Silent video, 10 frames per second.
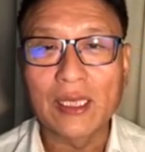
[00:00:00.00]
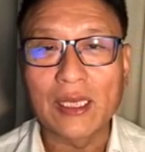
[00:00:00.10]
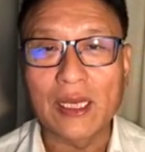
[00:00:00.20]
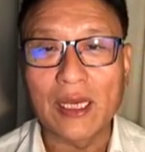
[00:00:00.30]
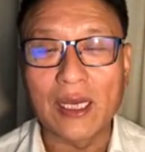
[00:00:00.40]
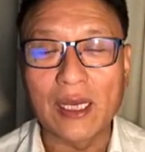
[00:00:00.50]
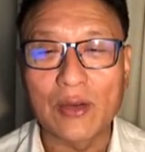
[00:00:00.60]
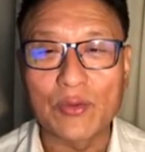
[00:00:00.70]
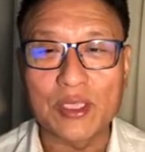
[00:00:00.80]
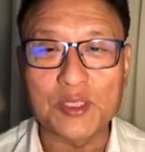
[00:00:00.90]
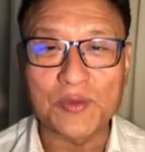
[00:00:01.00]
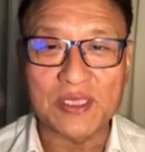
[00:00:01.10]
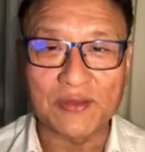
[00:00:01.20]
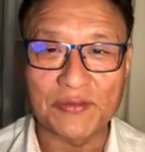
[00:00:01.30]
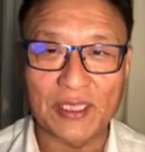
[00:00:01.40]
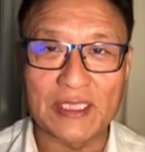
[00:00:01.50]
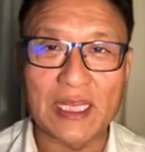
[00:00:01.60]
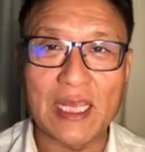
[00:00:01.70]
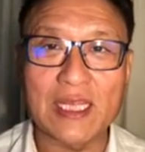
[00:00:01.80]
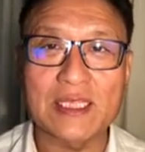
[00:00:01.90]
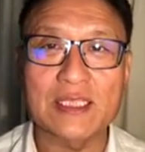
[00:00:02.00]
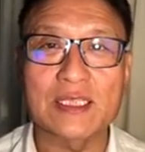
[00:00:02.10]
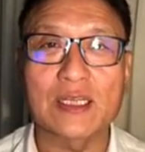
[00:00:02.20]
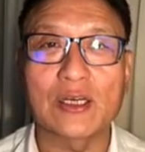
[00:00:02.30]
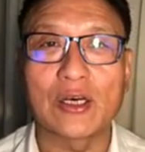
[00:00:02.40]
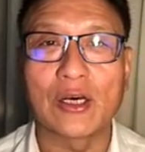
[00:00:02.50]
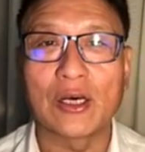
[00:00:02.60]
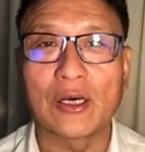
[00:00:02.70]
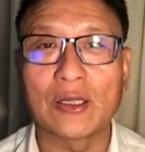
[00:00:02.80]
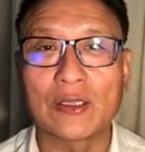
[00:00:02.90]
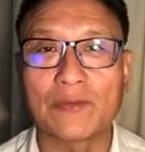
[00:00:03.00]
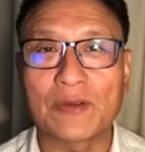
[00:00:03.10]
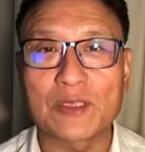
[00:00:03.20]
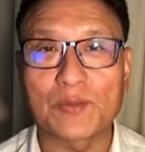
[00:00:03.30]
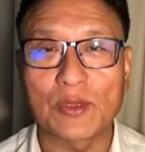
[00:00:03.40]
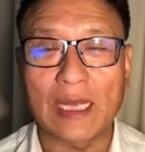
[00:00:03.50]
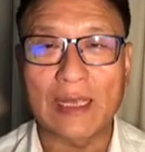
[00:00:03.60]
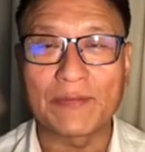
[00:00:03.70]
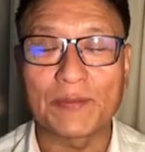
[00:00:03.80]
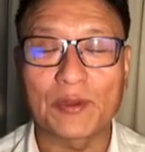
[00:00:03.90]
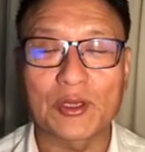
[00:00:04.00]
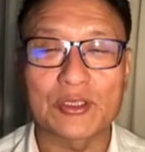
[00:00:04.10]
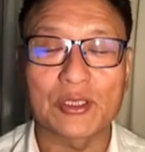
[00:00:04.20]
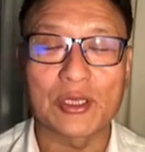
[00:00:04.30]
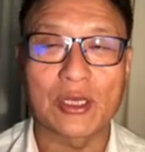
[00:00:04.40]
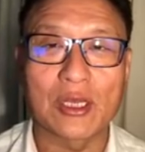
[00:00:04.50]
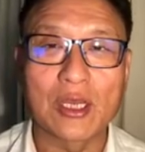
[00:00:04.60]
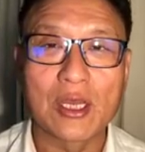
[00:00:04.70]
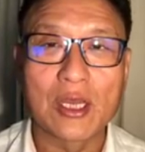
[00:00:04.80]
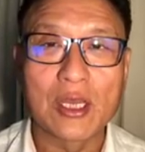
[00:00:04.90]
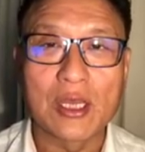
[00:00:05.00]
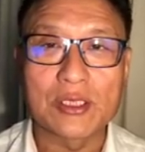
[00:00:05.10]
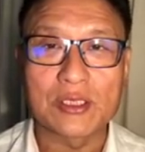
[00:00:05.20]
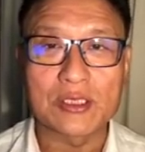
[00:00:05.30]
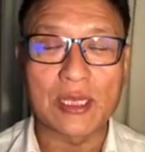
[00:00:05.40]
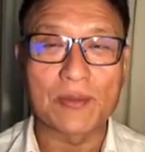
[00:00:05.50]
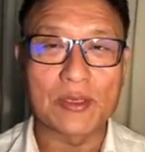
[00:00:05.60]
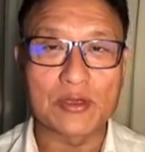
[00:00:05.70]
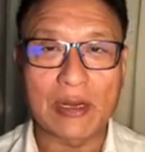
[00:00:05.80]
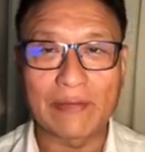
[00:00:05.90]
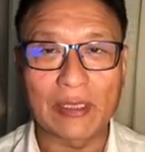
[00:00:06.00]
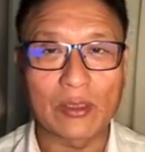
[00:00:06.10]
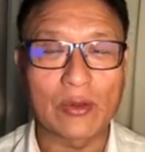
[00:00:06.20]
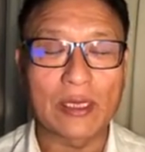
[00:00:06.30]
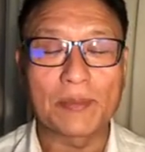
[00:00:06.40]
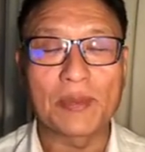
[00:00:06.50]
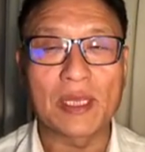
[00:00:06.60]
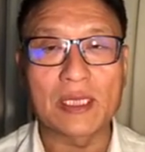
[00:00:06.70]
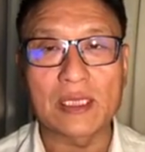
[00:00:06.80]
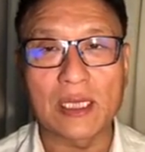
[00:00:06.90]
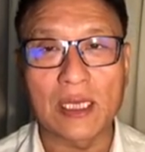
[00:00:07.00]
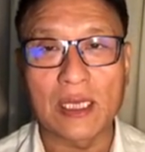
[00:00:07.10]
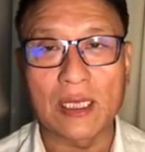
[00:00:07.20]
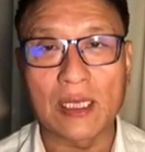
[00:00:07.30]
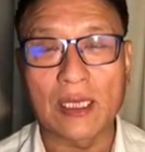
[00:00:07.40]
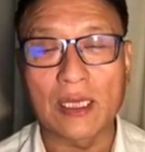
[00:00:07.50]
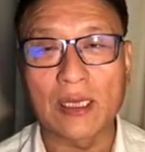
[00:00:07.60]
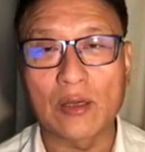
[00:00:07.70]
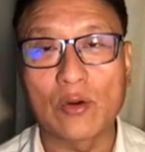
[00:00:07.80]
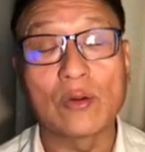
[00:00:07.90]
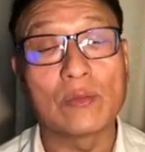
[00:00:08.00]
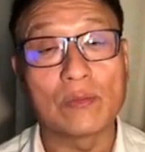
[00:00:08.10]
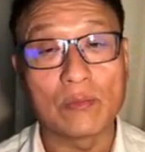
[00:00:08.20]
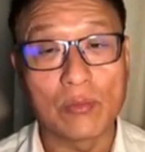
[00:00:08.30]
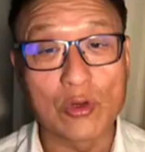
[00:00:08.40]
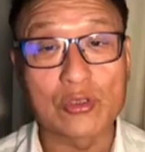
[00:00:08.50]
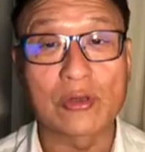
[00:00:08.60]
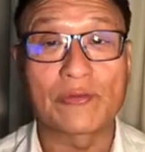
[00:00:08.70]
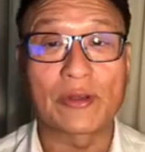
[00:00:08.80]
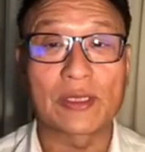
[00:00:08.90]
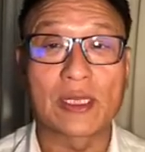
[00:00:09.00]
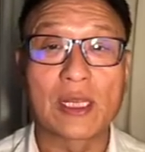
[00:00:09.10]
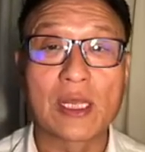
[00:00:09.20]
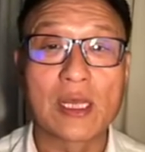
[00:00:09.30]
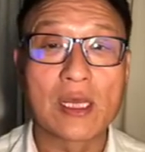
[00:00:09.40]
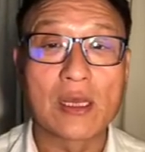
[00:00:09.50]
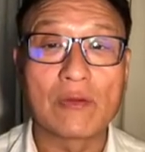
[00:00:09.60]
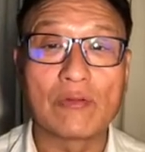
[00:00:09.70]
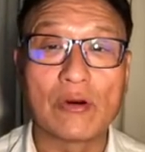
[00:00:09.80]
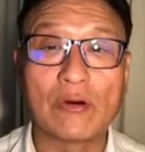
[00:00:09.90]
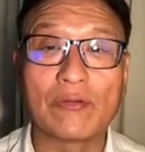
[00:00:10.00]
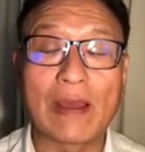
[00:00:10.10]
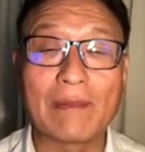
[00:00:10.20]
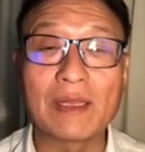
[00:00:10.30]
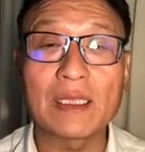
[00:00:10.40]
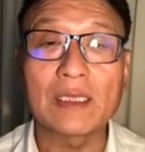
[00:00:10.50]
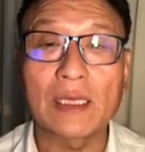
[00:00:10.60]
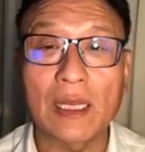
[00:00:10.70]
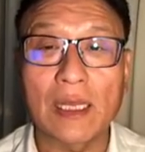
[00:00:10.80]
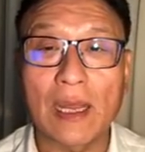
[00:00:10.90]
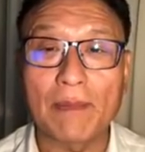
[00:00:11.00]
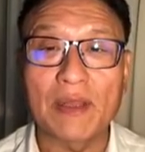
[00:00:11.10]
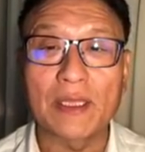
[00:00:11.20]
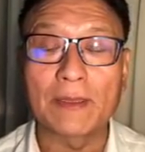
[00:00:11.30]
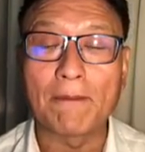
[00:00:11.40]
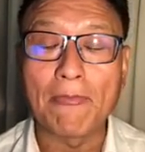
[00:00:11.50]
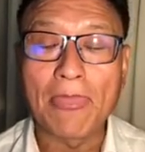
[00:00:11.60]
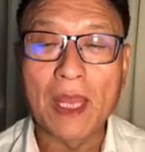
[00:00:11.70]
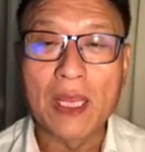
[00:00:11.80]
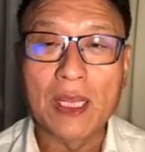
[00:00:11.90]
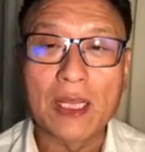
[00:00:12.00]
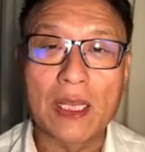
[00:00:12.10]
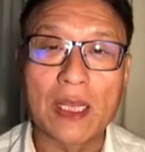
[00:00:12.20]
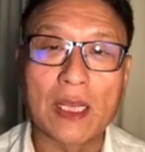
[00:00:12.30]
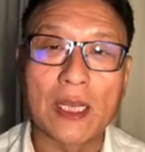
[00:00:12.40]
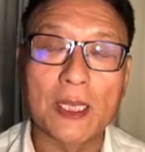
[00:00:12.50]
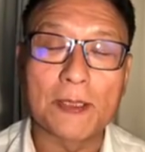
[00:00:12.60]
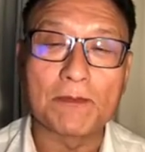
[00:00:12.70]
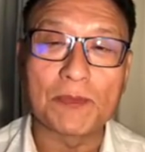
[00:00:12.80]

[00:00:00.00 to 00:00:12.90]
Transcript: uh, with the specific dates on the Facebook Live because uh, since I've been traveling quite a bit and oh, most of it for family and I've been uh,